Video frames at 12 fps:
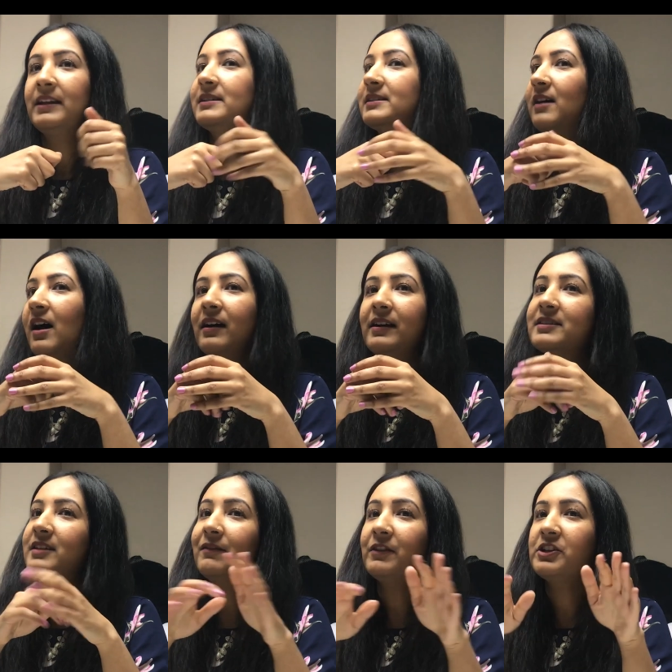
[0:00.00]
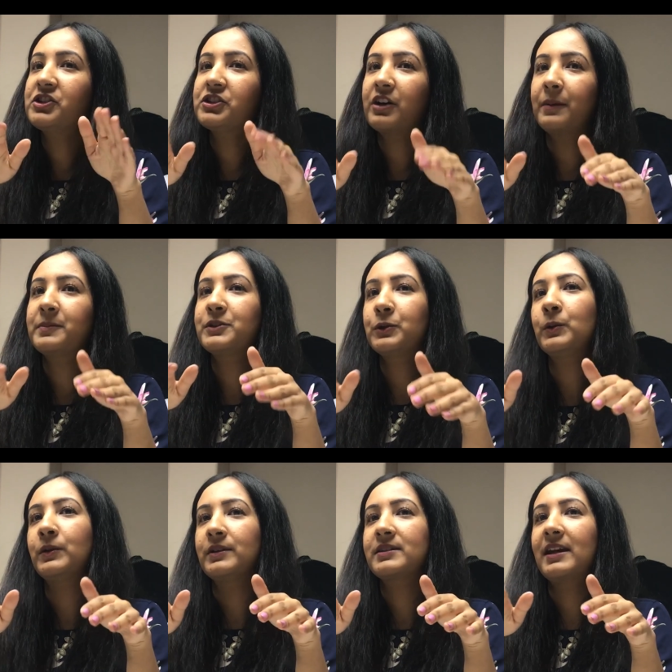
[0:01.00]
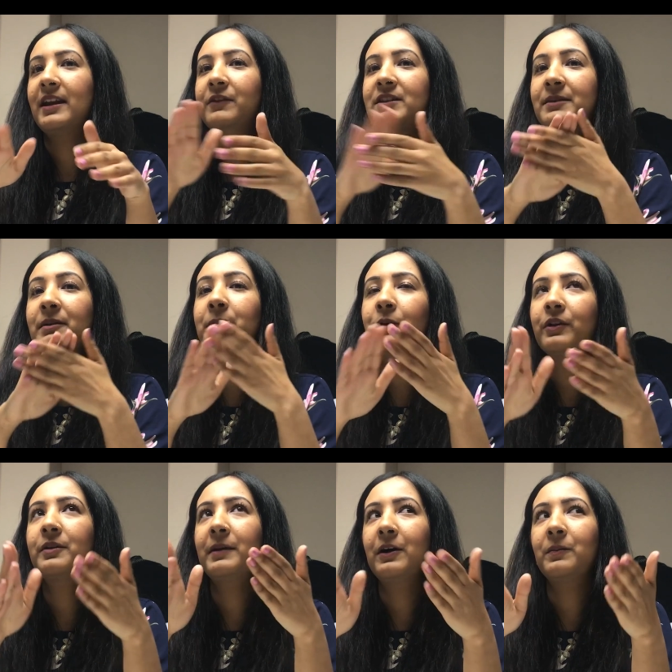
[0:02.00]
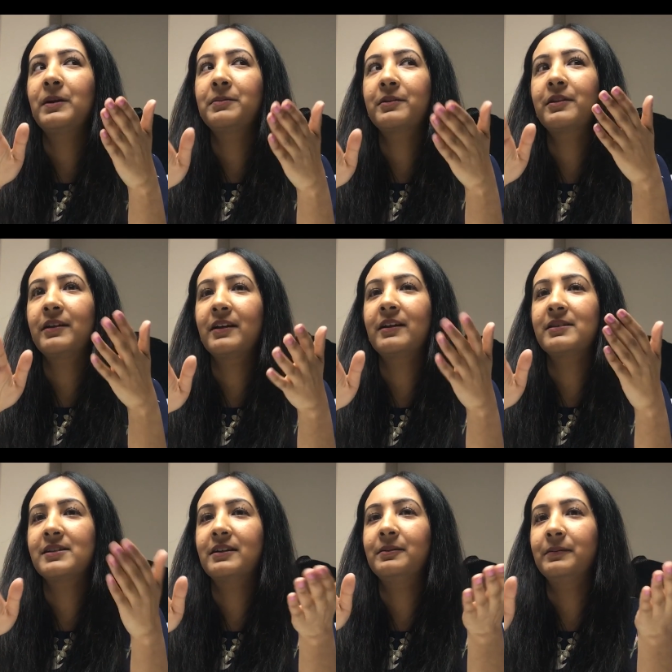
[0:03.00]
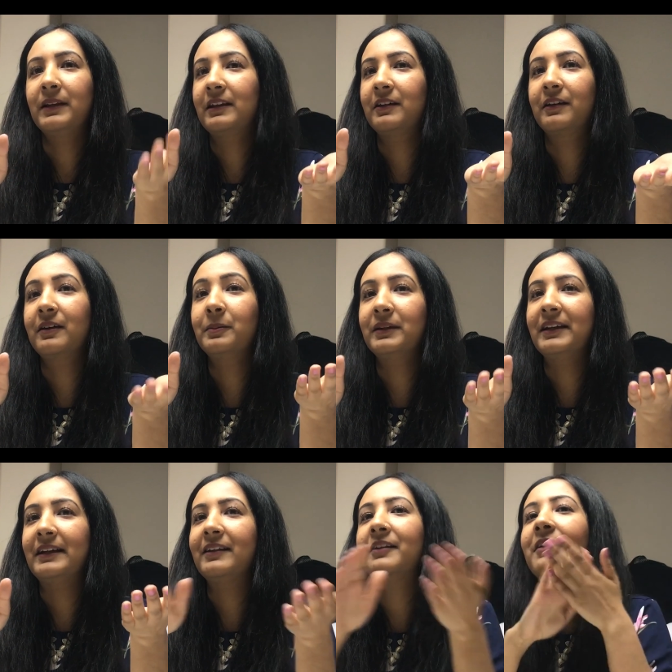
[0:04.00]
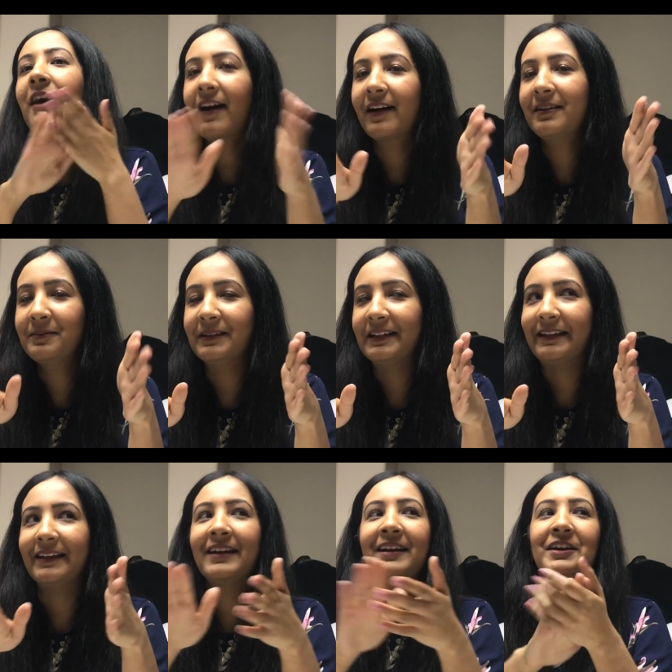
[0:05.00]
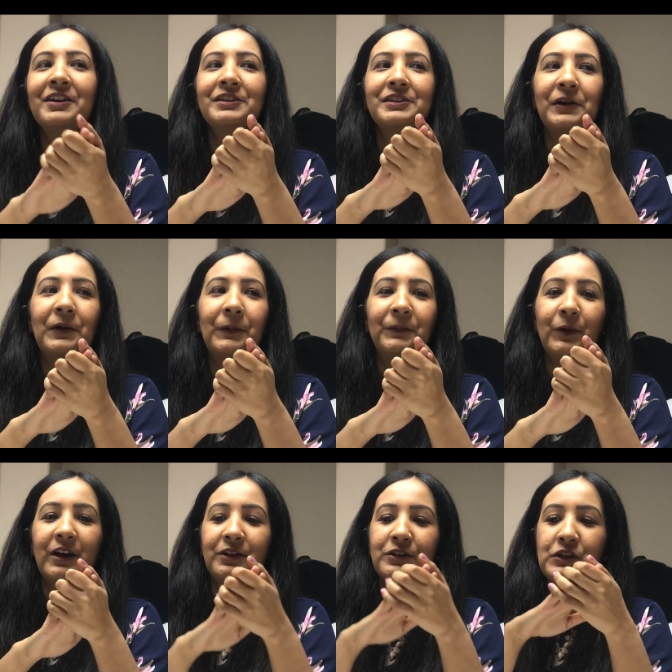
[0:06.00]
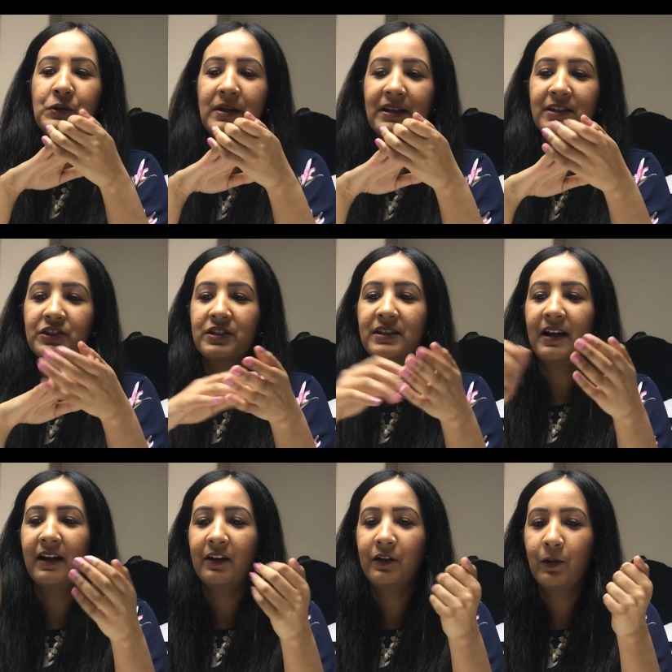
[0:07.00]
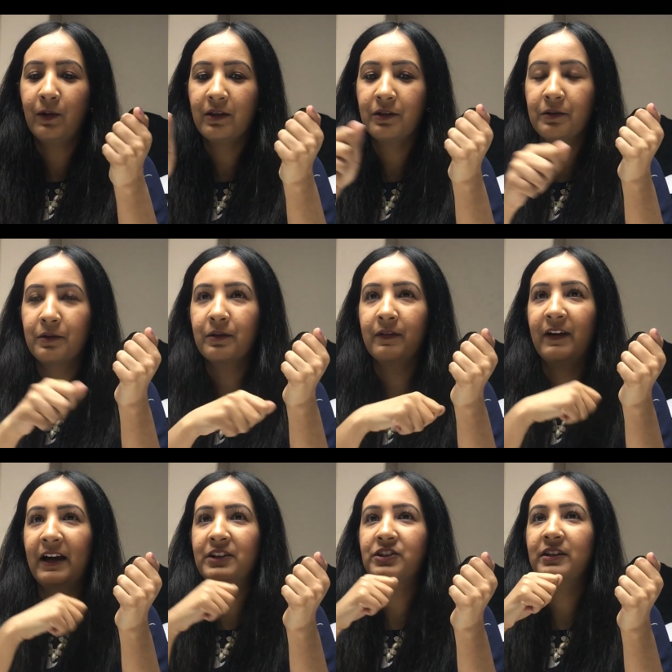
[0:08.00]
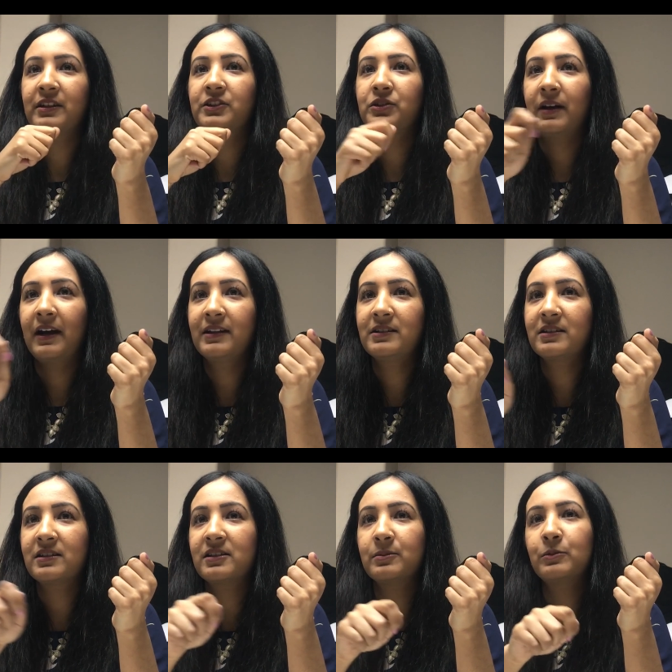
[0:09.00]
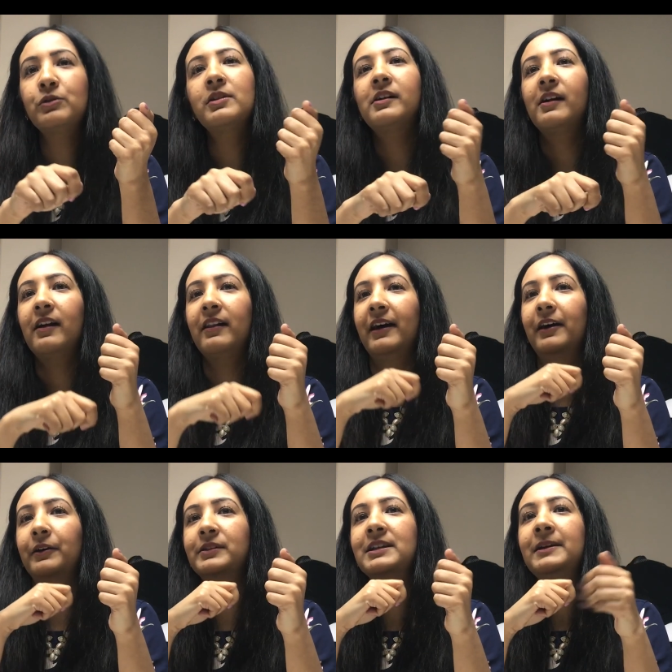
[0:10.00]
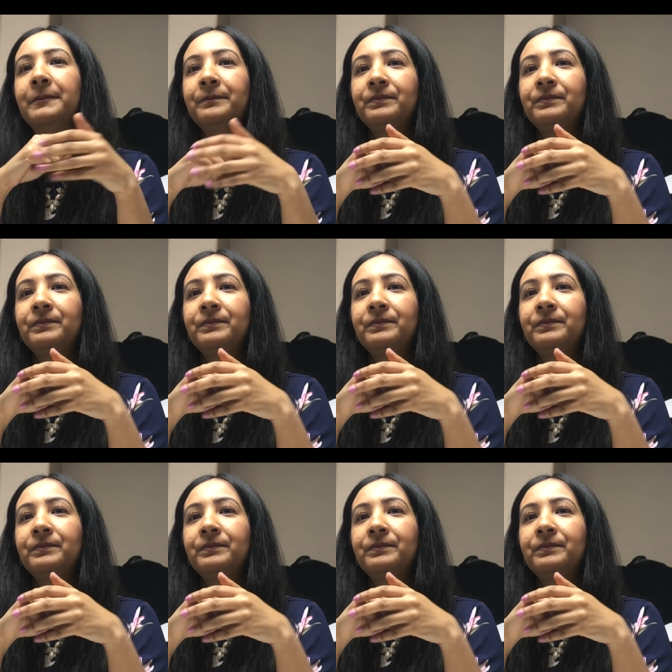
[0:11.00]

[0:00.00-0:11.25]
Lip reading: It's not very sharp tools. And every time I pull them out, people think they're gonna bleed. They're not gonna bleed. So what you're doing is just kind of going through the fascia, trying to just smooth it all out.